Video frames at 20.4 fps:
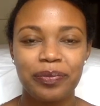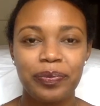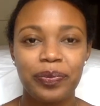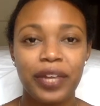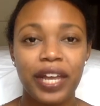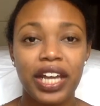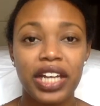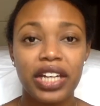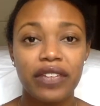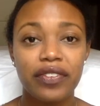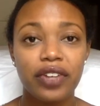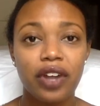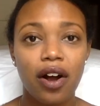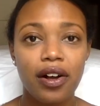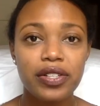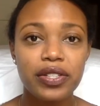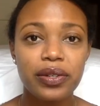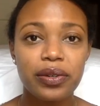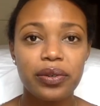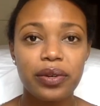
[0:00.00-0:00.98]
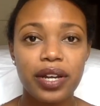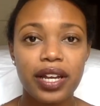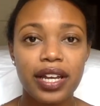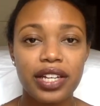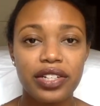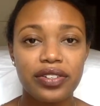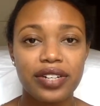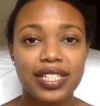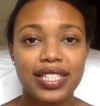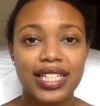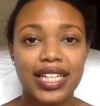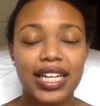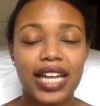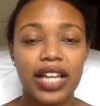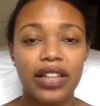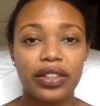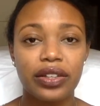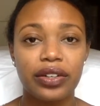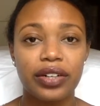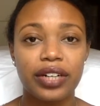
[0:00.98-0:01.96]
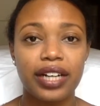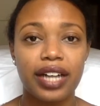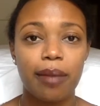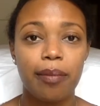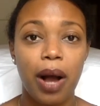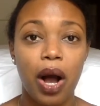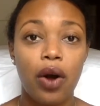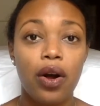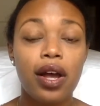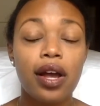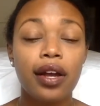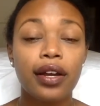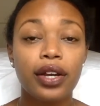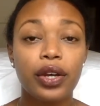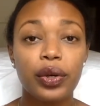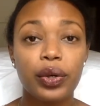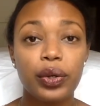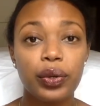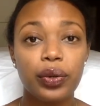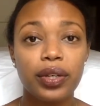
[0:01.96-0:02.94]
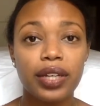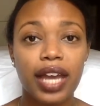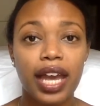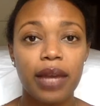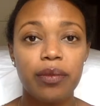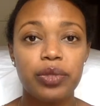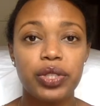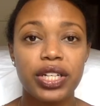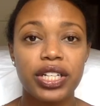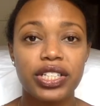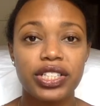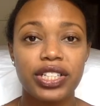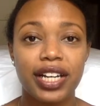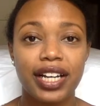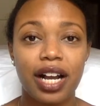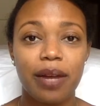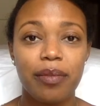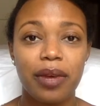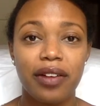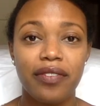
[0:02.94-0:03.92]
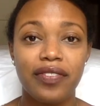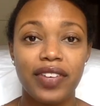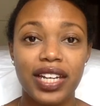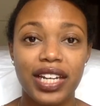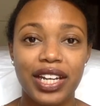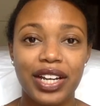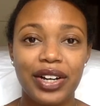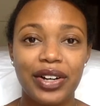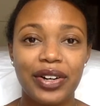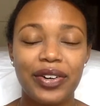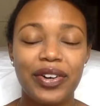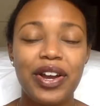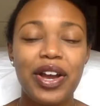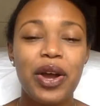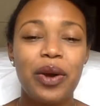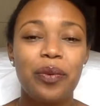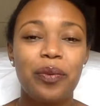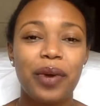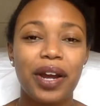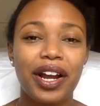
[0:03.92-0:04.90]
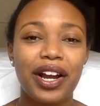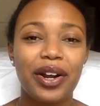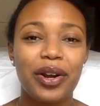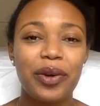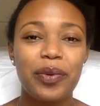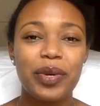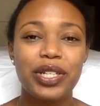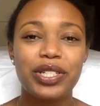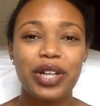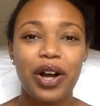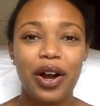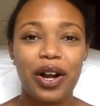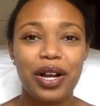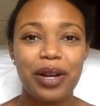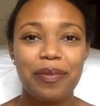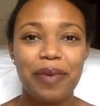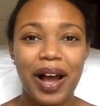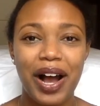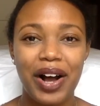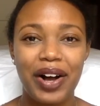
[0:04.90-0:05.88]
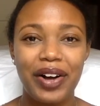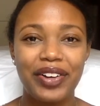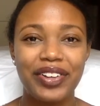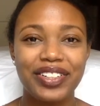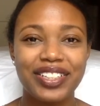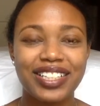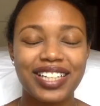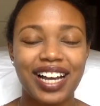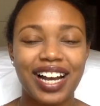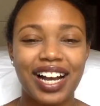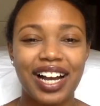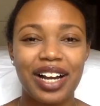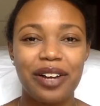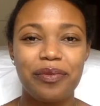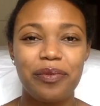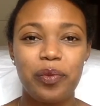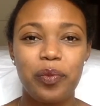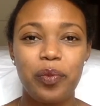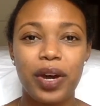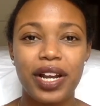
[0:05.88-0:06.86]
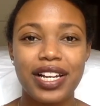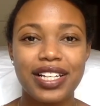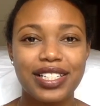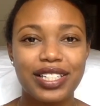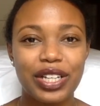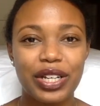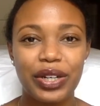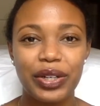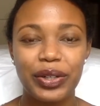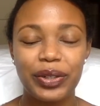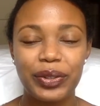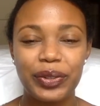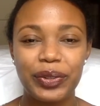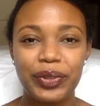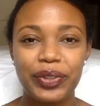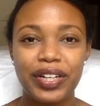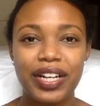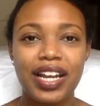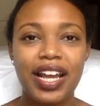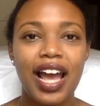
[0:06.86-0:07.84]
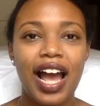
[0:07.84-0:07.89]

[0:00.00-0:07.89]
And if you're also interested in learning about Kahoot games, you can check out my video where we talk about what is Kahoot,